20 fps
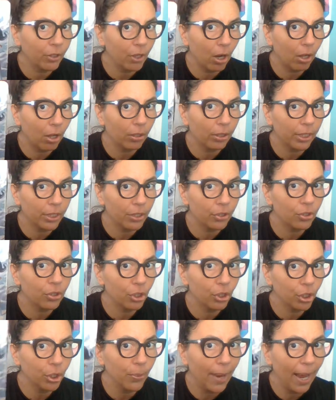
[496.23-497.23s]
knowledge,
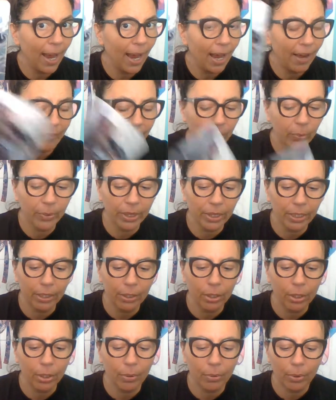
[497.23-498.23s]
you have it
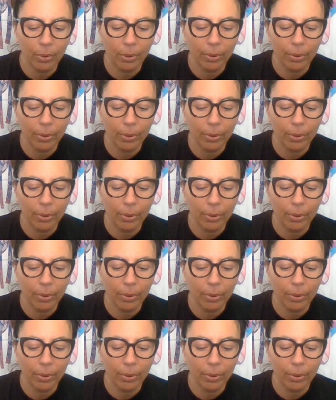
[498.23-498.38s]
within you.